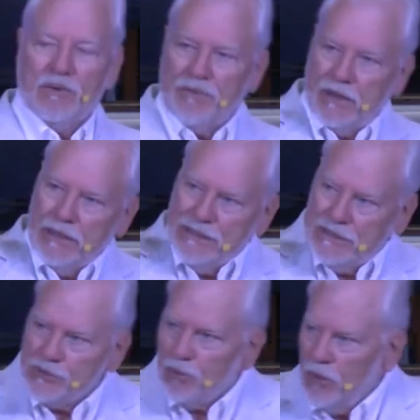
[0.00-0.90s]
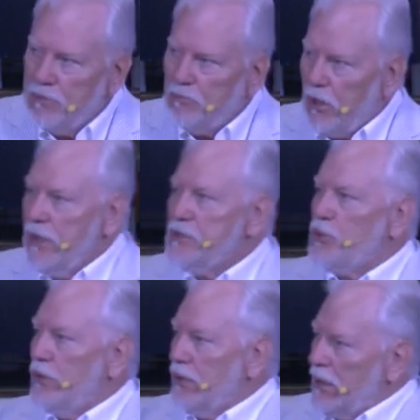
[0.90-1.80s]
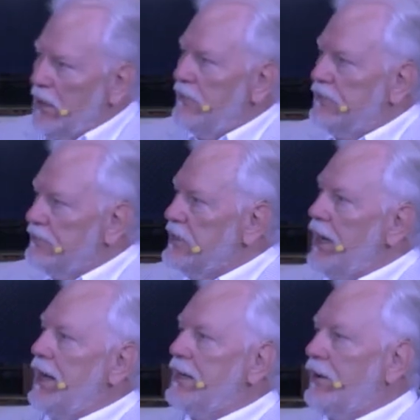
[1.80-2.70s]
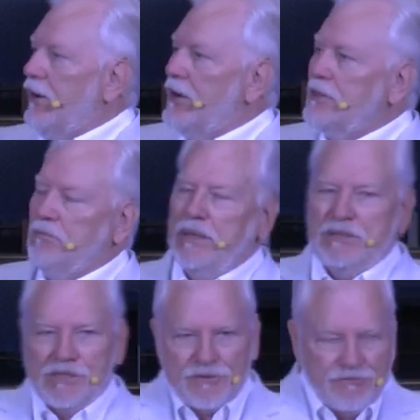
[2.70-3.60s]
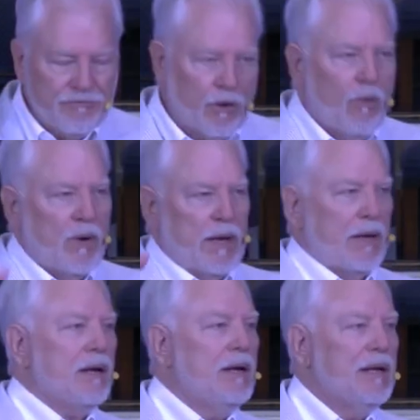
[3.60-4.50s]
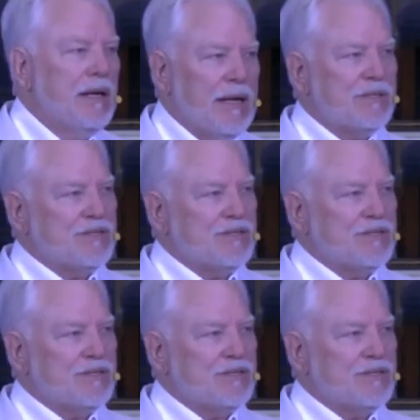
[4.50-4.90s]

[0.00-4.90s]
If there is one place where the love of God ought to be just flowing, it's